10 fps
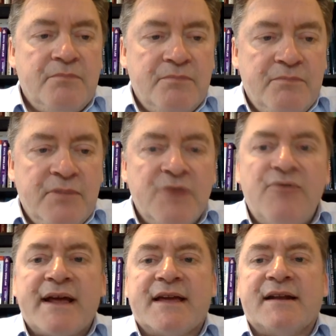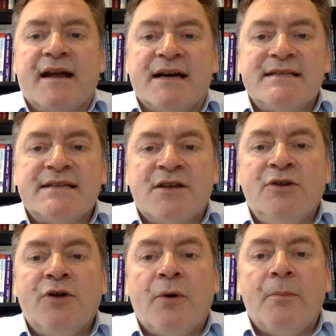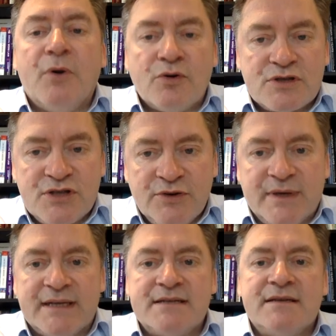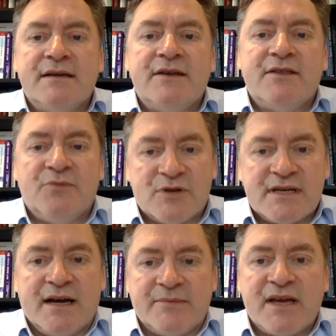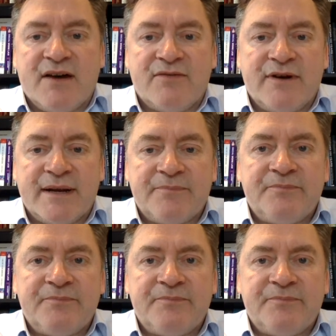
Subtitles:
but recognise there's a lot more to it than what I'm covering.